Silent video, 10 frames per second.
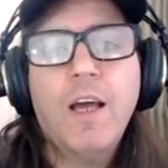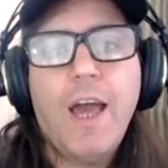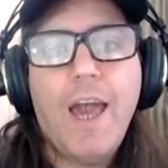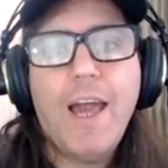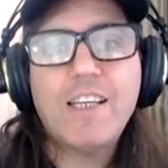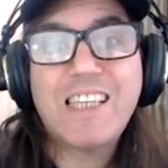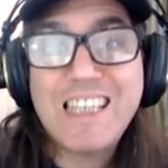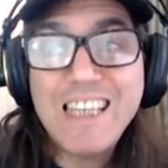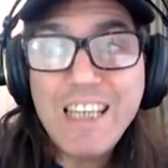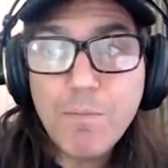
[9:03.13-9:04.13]
a
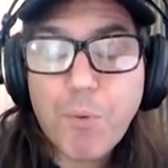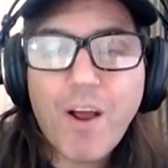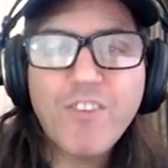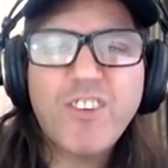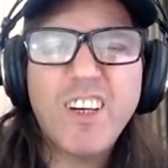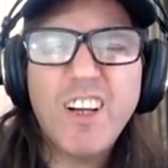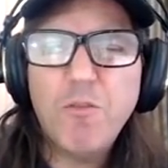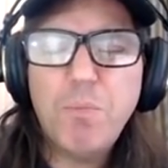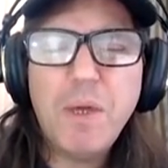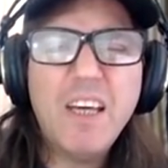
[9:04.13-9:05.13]
sitting president
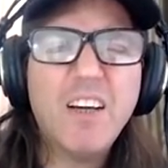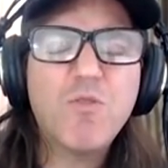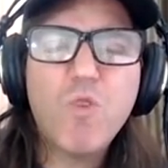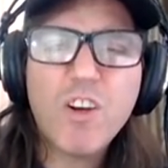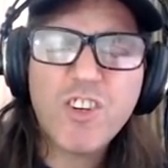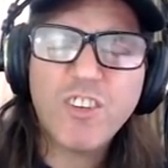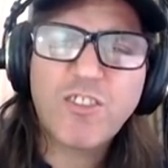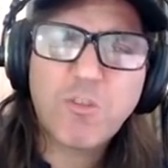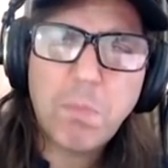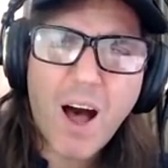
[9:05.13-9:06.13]
of being a Russian
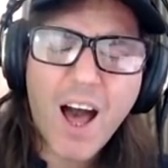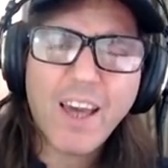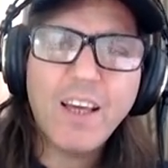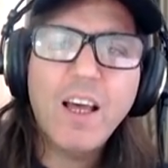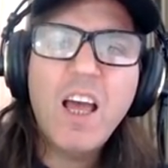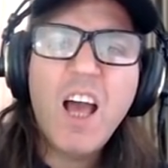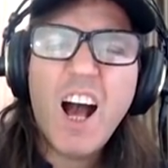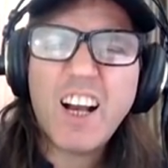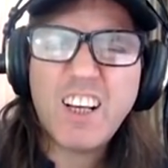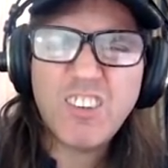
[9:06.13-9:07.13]
spy,
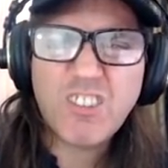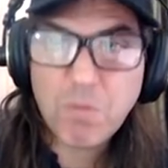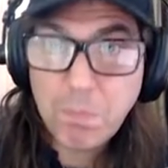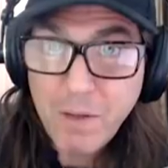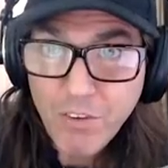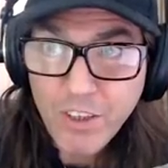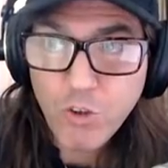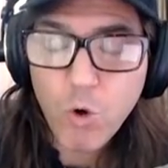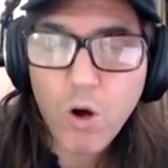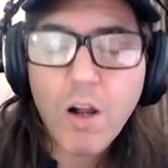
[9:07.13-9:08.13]
a
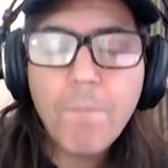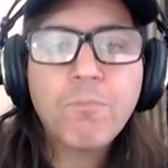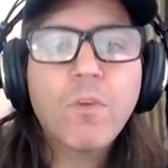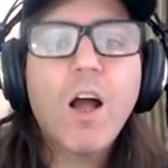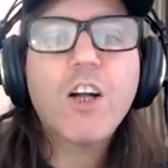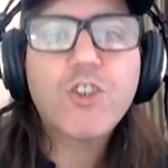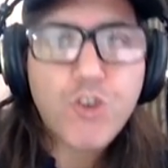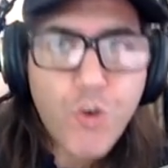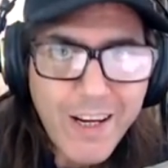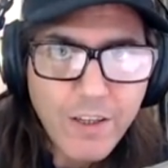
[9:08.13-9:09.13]
conspirator, a
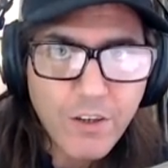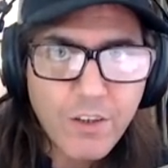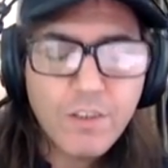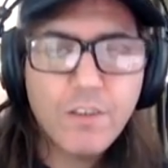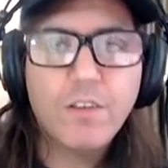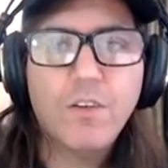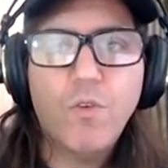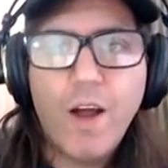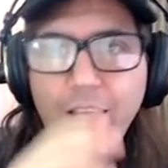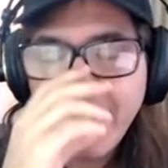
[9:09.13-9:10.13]
traitor,
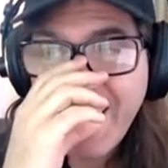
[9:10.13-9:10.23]
right?